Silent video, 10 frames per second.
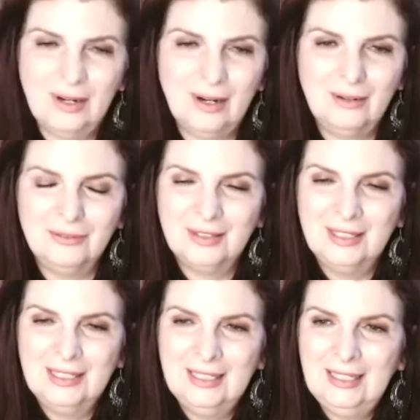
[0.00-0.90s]
of
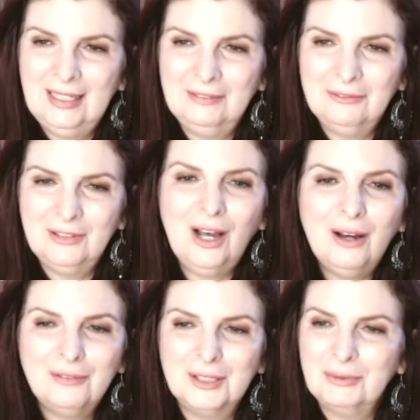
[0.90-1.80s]

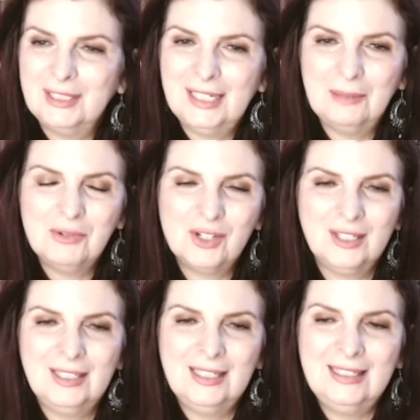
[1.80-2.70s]
love and
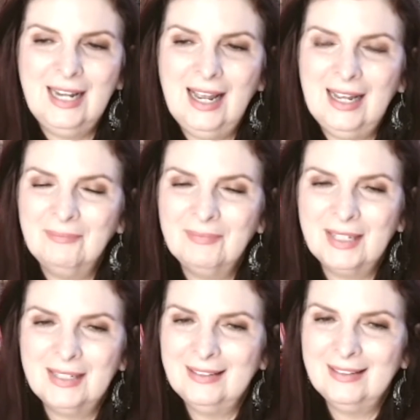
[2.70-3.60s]
redemption, and
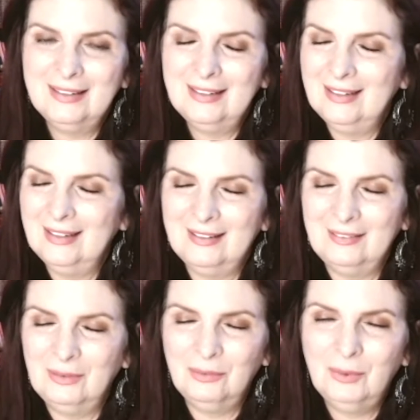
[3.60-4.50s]
in
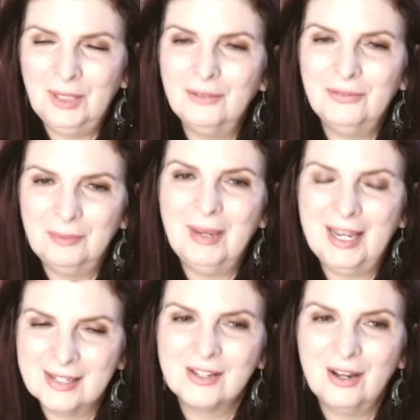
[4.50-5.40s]
one of the
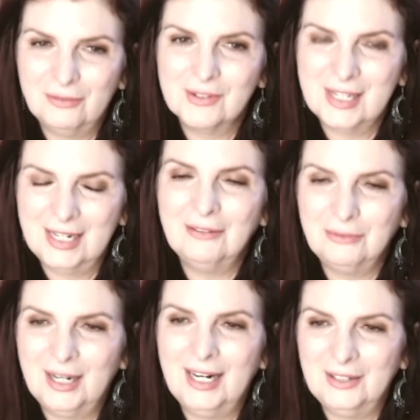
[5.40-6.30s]
best novels that I've
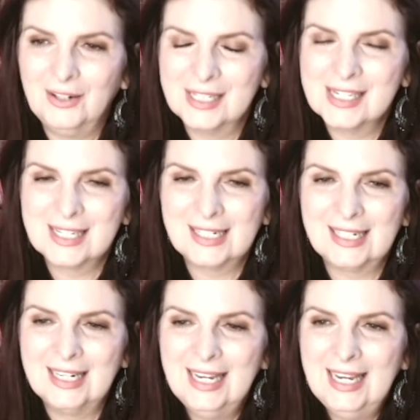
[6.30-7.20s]
read,
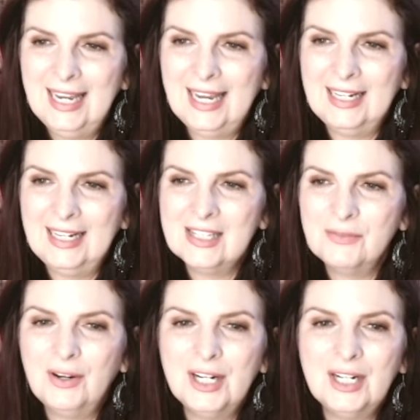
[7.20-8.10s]
honestly. And it's
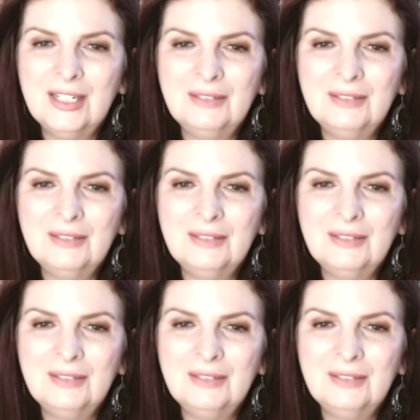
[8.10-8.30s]
very